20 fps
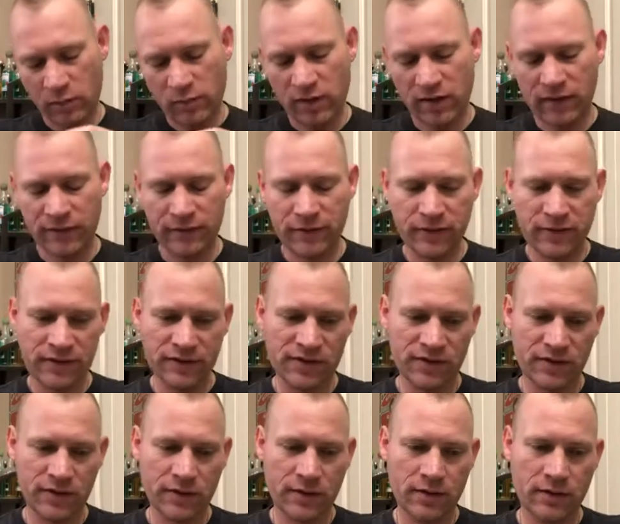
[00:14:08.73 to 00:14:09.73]
Brava is
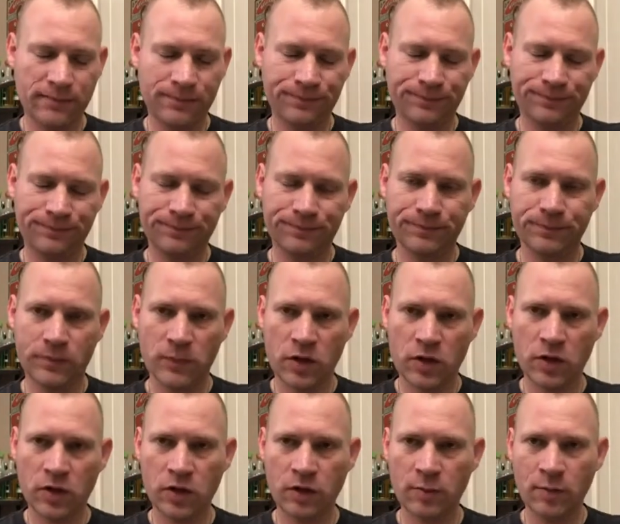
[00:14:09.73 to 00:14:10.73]
a
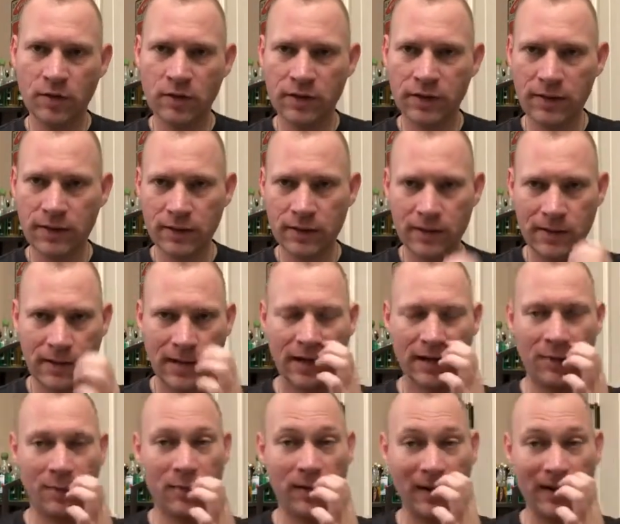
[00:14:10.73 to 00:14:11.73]
herbally
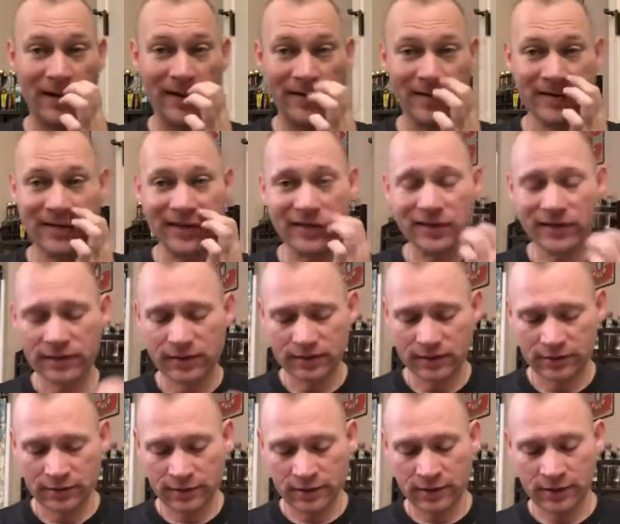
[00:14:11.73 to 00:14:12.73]
kind of brighter scent.
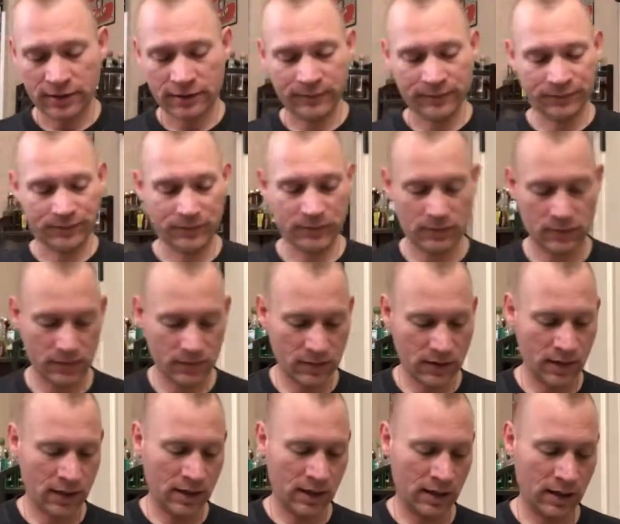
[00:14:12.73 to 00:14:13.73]

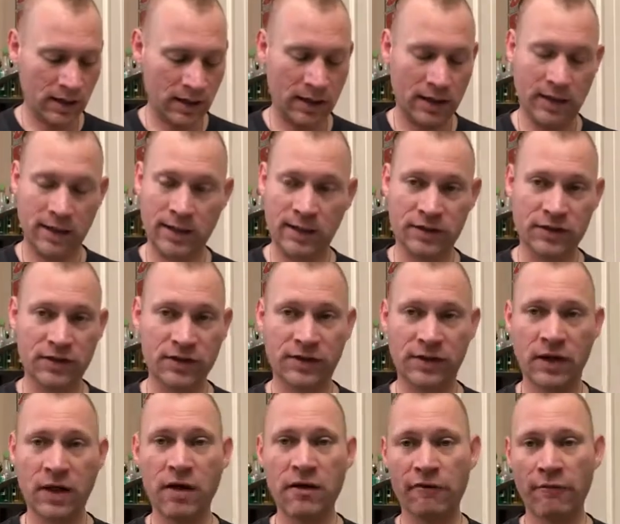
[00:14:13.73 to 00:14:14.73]
And I just
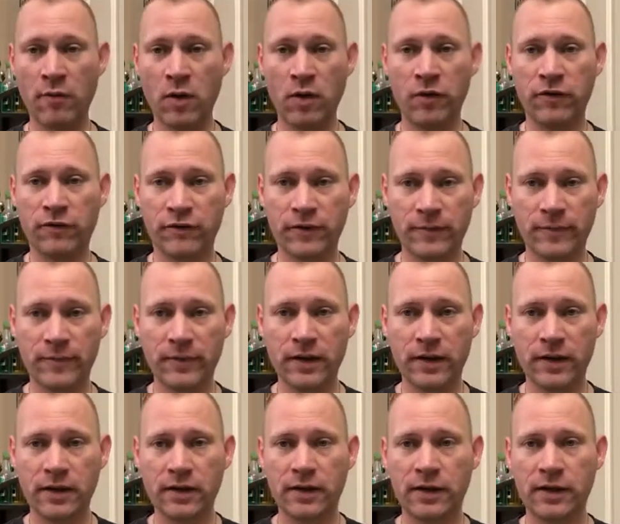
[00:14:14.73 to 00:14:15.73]
love both of them.
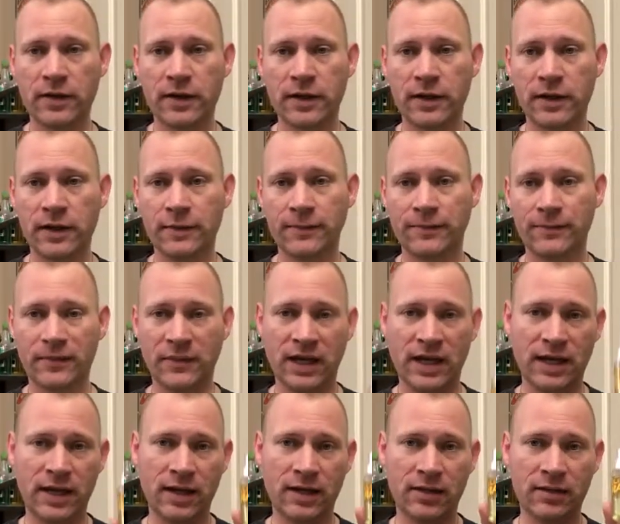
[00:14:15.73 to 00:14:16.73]

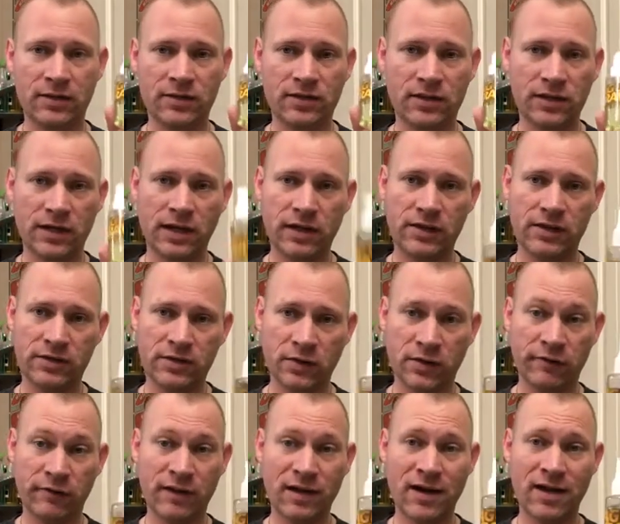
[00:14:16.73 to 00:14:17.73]
And so
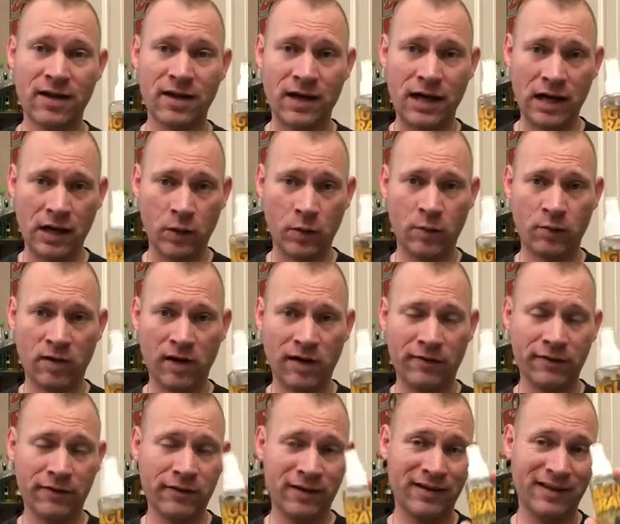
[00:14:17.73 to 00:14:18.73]
I've got Agua
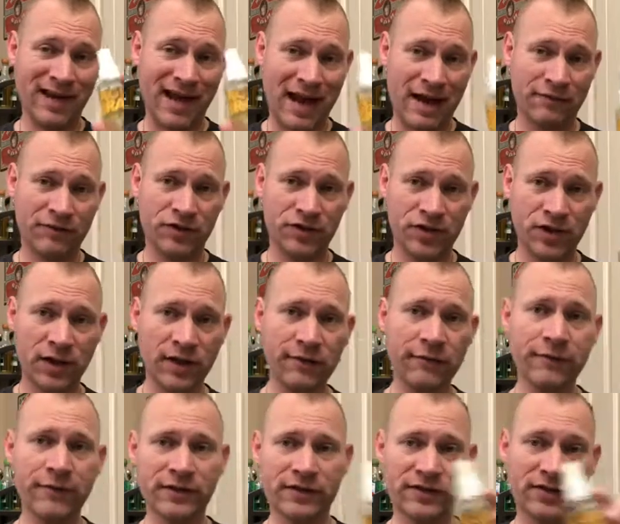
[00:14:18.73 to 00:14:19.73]
Brava in the
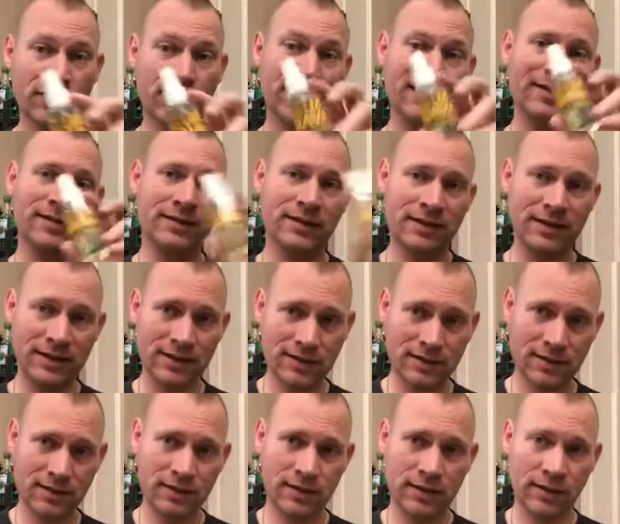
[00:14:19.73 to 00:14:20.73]
aftershave, and so I
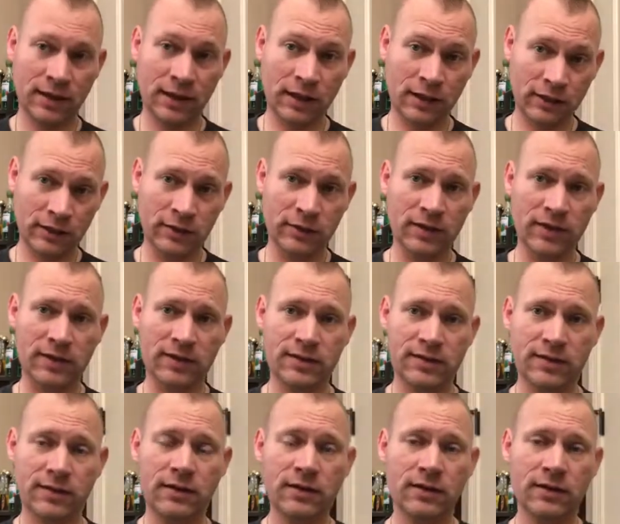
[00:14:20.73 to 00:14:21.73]
didn't include it